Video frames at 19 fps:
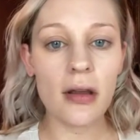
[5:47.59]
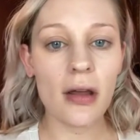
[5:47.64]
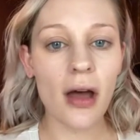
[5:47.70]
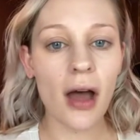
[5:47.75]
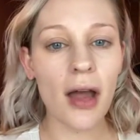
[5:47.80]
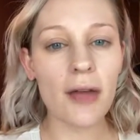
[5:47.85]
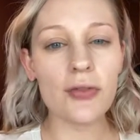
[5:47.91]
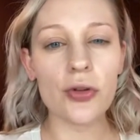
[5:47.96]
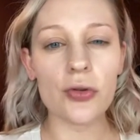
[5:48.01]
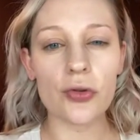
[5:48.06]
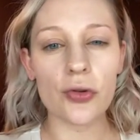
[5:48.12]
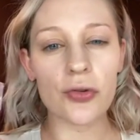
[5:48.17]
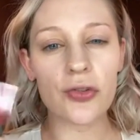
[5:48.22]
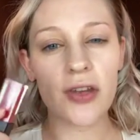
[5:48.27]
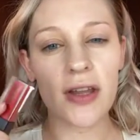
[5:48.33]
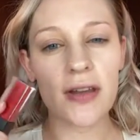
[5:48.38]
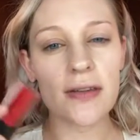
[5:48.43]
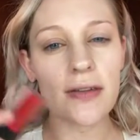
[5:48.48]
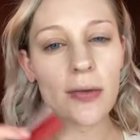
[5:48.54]
I have neutral
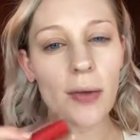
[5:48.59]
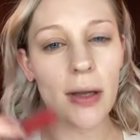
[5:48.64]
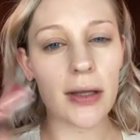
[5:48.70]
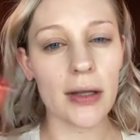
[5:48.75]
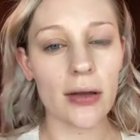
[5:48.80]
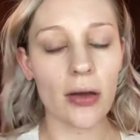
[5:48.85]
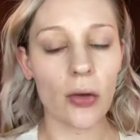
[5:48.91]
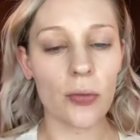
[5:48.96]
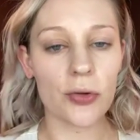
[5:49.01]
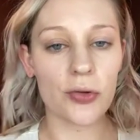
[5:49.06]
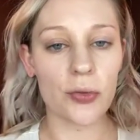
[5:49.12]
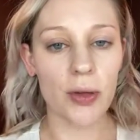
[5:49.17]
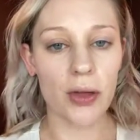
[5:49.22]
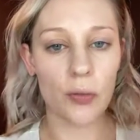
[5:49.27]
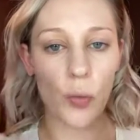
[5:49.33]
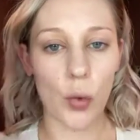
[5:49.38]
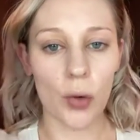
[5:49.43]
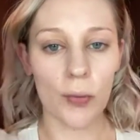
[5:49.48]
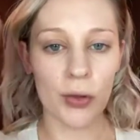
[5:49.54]
skin, so I can go
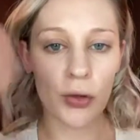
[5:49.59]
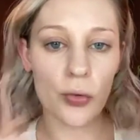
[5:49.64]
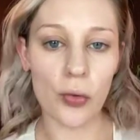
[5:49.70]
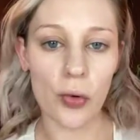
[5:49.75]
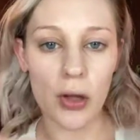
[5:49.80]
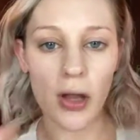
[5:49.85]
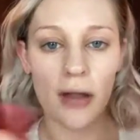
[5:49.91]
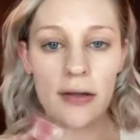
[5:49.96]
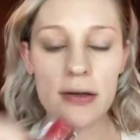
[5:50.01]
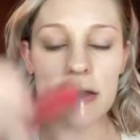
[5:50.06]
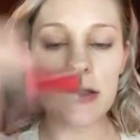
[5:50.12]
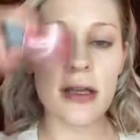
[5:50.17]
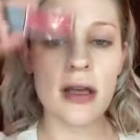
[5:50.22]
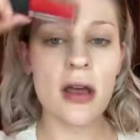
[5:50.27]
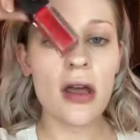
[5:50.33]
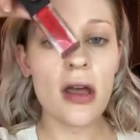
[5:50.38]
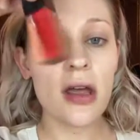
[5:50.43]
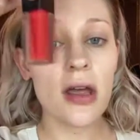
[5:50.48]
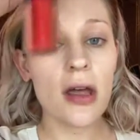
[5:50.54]
between warm and cool colors,
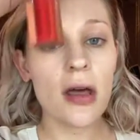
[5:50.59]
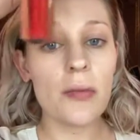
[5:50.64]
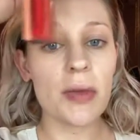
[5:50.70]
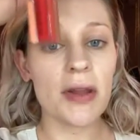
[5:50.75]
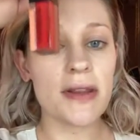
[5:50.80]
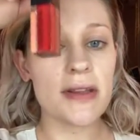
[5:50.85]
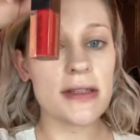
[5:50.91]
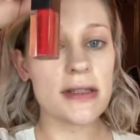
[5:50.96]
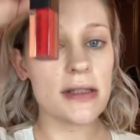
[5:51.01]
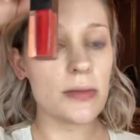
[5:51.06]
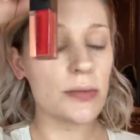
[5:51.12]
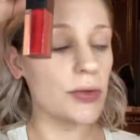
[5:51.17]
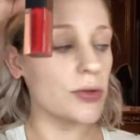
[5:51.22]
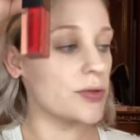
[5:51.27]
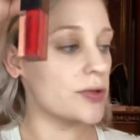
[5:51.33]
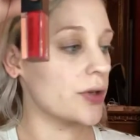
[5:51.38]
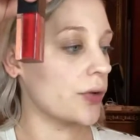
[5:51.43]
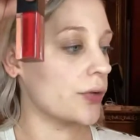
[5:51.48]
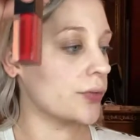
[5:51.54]
but this is a
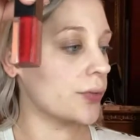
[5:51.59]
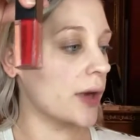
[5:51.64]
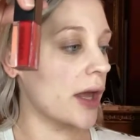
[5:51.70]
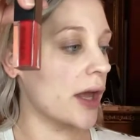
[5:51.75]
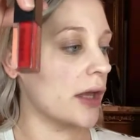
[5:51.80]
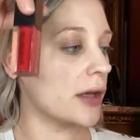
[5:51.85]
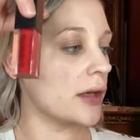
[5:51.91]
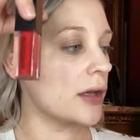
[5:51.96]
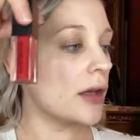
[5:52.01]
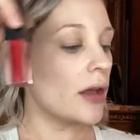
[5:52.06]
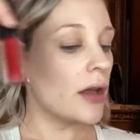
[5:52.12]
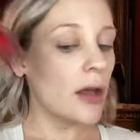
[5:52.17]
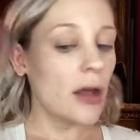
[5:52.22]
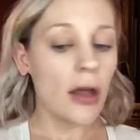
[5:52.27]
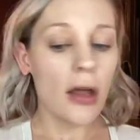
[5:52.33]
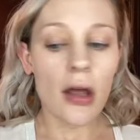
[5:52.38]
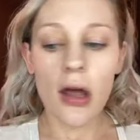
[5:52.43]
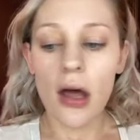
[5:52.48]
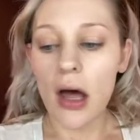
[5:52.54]
blue toned red.
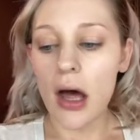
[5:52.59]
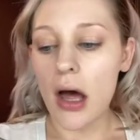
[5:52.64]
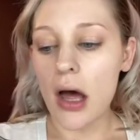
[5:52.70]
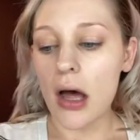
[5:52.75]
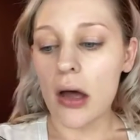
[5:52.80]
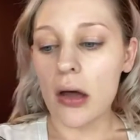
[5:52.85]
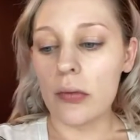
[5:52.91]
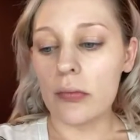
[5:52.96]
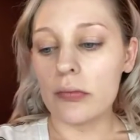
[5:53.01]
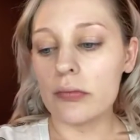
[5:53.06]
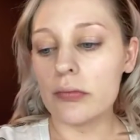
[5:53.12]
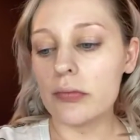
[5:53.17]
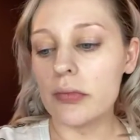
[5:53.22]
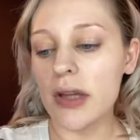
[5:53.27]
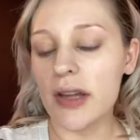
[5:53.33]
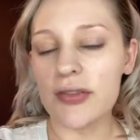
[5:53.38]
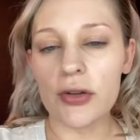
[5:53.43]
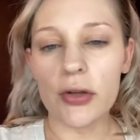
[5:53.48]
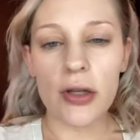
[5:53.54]

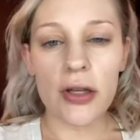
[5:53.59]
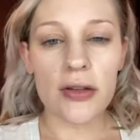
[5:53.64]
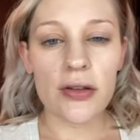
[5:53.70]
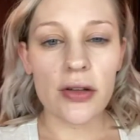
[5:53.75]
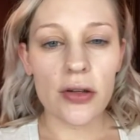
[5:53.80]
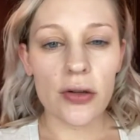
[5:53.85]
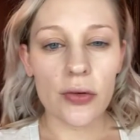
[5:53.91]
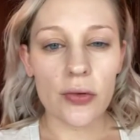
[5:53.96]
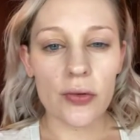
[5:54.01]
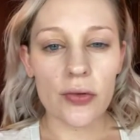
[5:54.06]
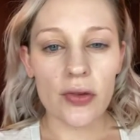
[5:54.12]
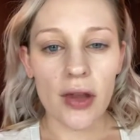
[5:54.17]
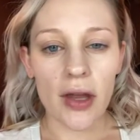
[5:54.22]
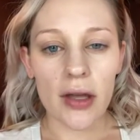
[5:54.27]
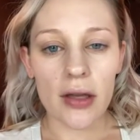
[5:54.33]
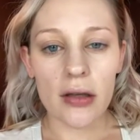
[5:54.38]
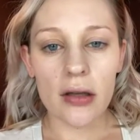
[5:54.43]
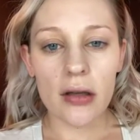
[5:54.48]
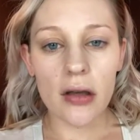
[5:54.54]
If you need to use
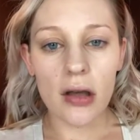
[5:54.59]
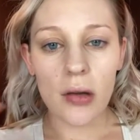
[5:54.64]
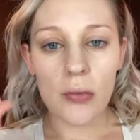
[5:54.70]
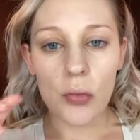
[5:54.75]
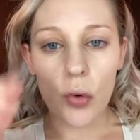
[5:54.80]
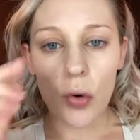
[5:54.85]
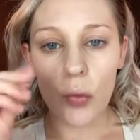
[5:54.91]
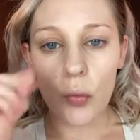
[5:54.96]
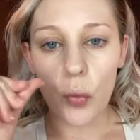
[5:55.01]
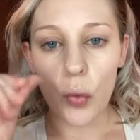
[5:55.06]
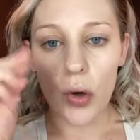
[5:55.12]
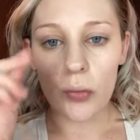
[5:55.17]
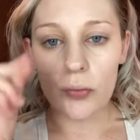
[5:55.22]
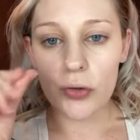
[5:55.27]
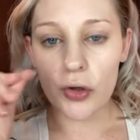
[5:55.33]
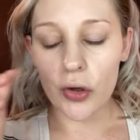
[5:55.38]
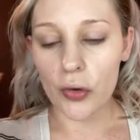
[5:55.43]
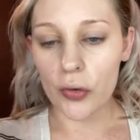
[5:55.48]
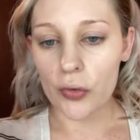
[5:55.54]
like a more warm
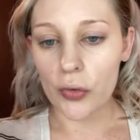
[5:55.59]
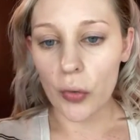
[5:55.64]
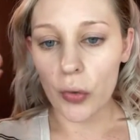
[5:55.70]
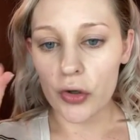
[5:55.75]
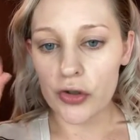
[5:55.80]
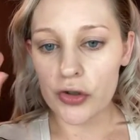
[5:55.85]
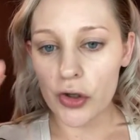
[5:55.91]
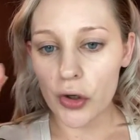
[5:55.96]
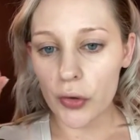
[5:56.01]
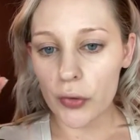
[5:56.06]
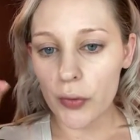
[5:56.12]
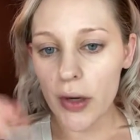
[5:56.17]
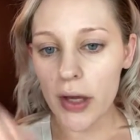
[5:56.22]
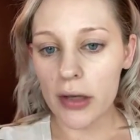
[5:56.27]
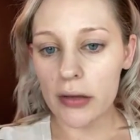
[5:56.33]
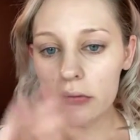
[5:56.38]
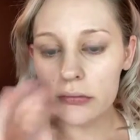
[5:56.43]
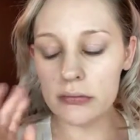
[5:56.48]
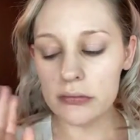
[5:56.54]
toned, orange toned
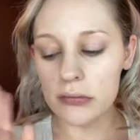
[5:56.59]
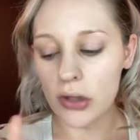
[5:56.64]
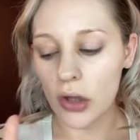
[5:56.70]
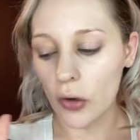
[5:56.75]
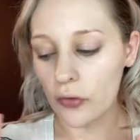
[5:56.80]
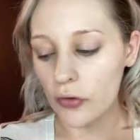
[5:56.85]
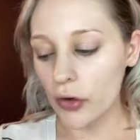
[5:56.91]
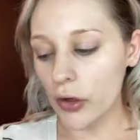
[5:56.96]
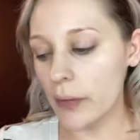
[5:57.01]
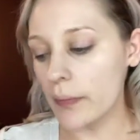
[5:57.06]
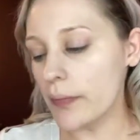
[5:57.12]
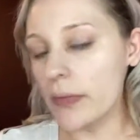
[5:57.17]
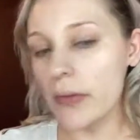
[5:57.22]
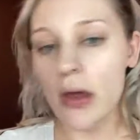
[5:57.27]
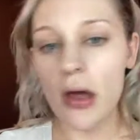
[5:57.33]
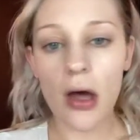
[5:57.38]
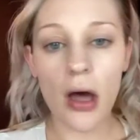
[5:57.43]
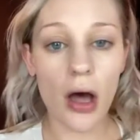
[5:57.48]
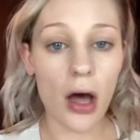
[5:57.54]
red, go for it.
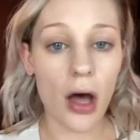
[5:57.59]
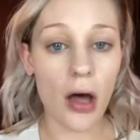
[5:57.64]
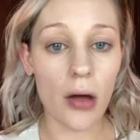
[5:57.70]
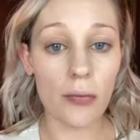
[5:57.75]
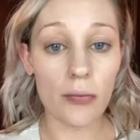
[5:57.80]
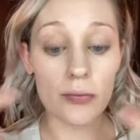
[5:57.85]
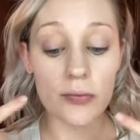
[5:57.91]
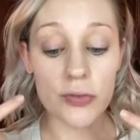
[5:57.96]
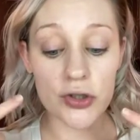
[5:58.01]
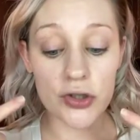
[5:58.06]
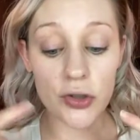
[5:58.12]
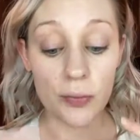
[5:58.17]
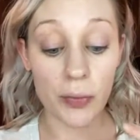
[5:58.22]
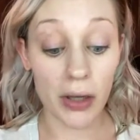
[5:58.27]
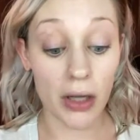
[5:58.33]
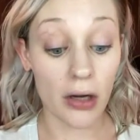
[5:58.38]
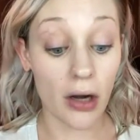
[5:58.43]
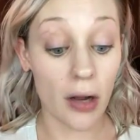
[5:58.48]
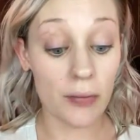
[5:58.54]

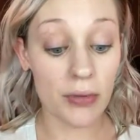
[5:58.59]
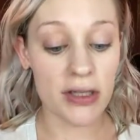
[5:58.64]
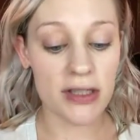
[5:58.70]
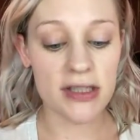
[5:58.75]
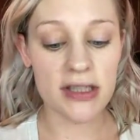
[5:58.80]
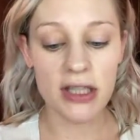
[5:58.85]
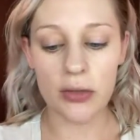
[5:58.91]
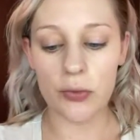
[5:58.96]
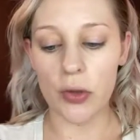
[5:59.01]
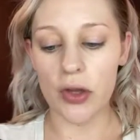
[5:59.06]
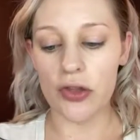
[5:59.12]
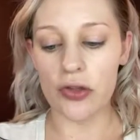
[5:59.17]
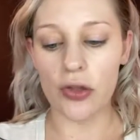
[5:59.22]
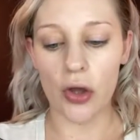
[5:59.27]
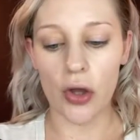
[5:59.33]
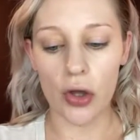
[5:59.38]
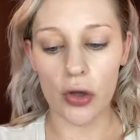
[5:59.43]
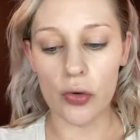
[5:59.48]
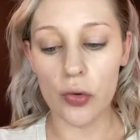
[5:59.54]
But I'm gonna stick with
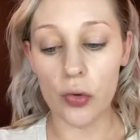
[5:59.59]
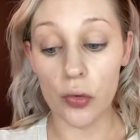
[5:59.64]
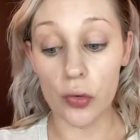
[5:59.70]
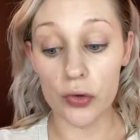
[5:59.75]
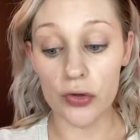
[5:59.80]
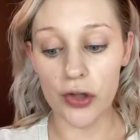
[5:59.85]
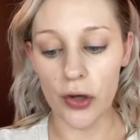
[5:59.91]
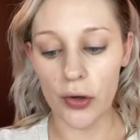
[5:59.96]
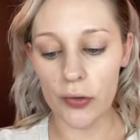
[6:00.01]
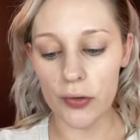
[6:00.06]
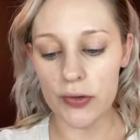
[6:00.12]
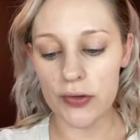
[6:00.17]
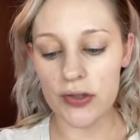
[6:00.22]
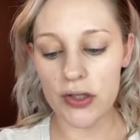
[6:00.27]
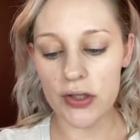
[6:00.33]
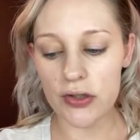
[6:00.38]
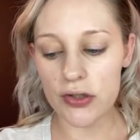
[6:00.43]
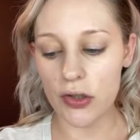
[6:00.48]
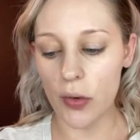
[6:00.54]
the cool tones,
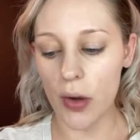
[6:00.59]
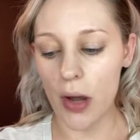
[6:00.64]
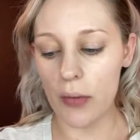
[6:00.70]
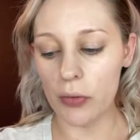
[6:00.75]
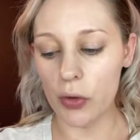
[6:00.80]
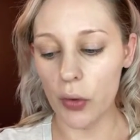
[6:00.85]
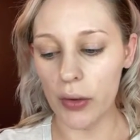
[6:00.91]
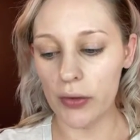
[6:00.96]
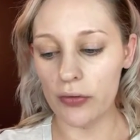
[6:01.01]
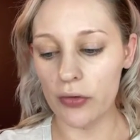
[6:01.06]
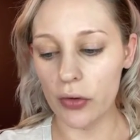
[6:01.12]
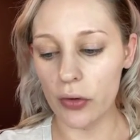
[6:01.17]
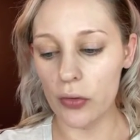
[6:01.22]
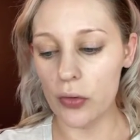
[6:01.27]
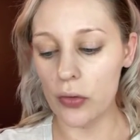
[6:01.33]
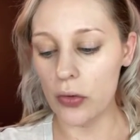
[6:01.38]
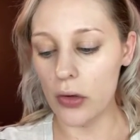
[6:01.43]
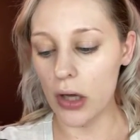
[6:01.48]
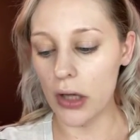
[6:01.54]
so I'm going for a
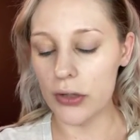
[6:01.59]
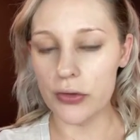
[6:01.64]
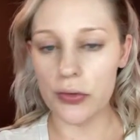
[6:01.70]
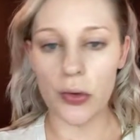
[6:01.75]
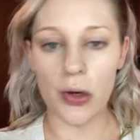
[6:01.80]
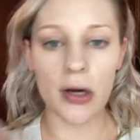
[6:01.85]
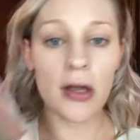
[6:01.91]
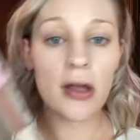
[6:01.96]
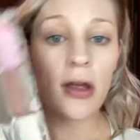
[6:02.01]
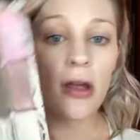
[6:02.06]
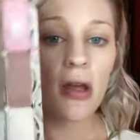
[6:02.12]
cool contour.